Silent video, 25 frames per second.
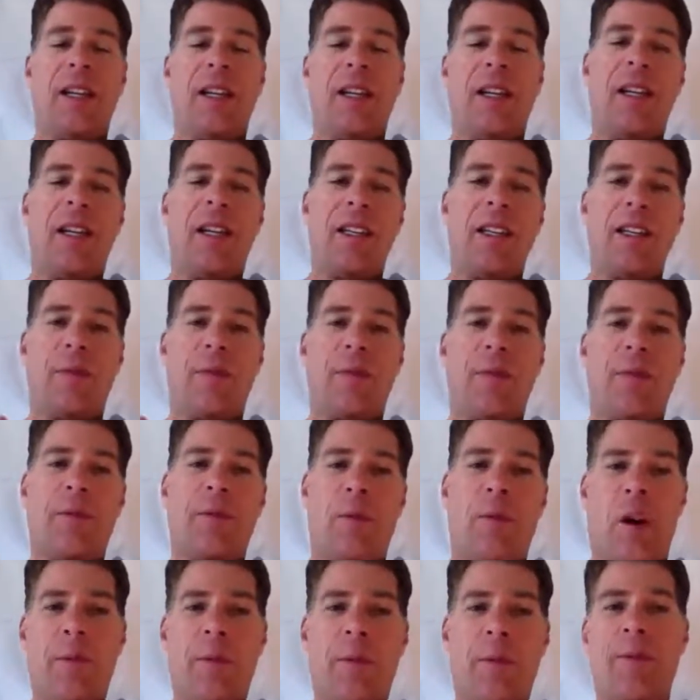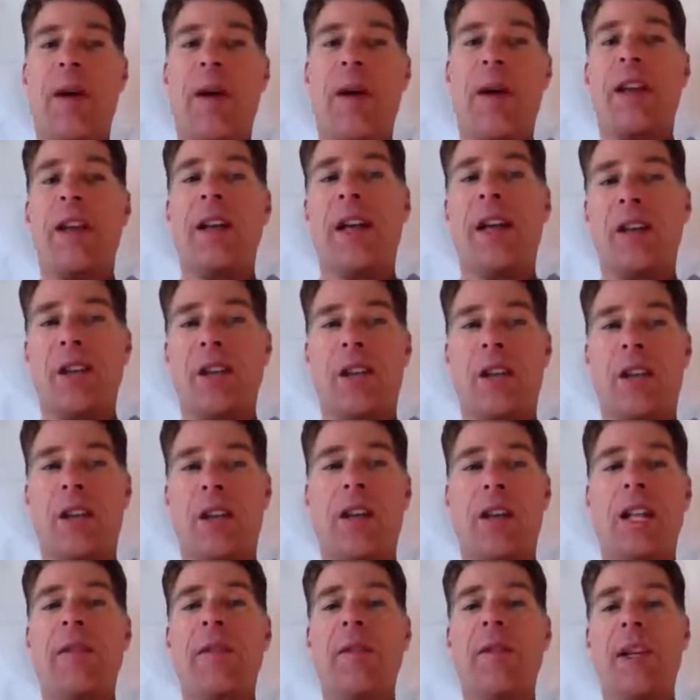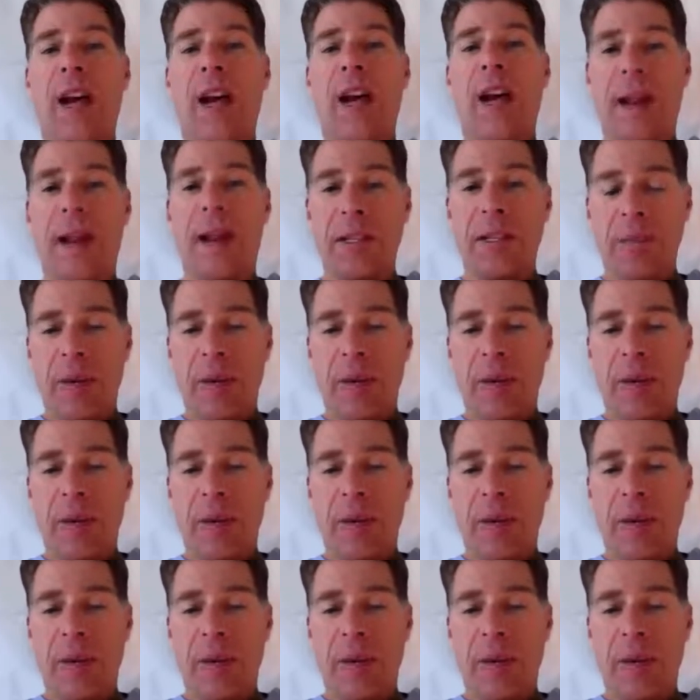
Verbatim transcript: is a form of meditation called loving kindness